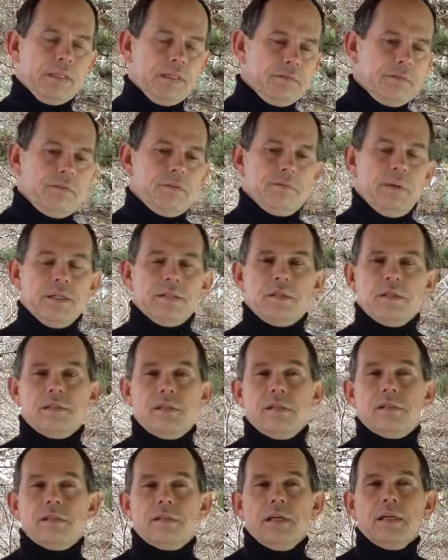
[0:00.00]
As much as
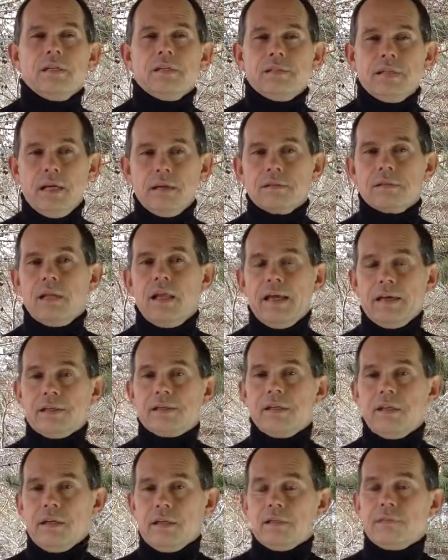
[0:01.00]
this sounds like
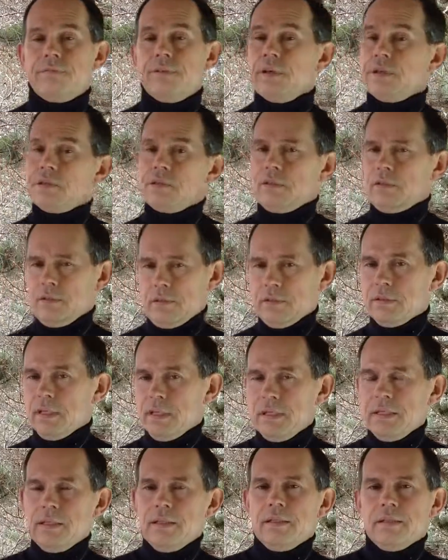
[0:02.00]
science fiction, and
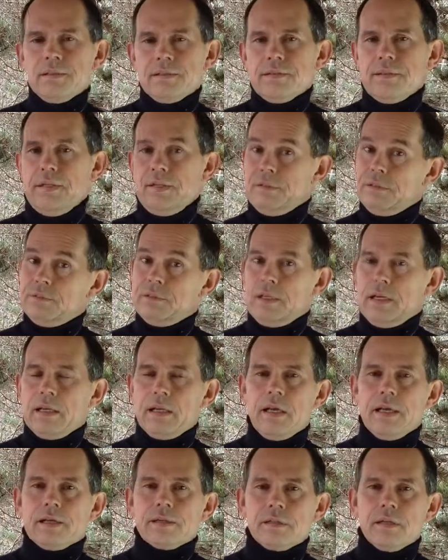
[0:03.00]
I really
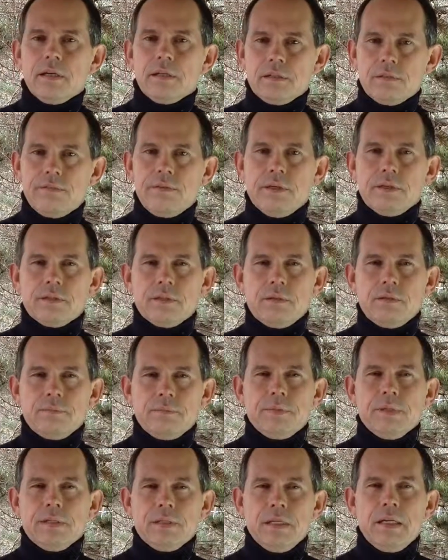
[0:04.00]
like science fiction,
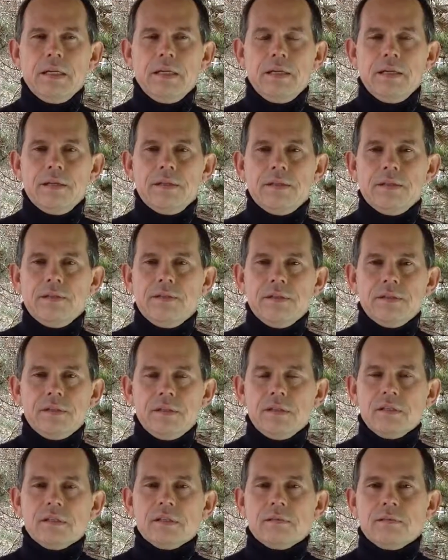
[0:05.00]
but this
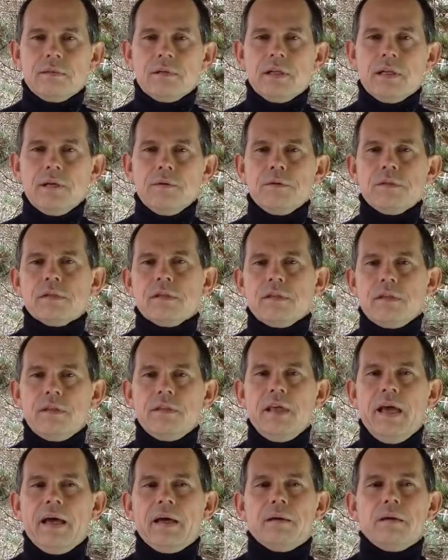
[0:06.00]
is closer than
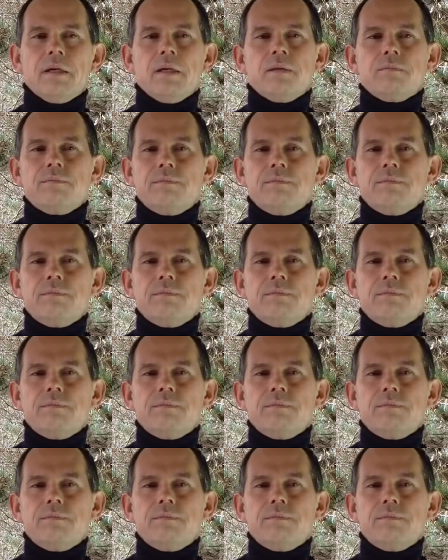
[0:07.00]
that.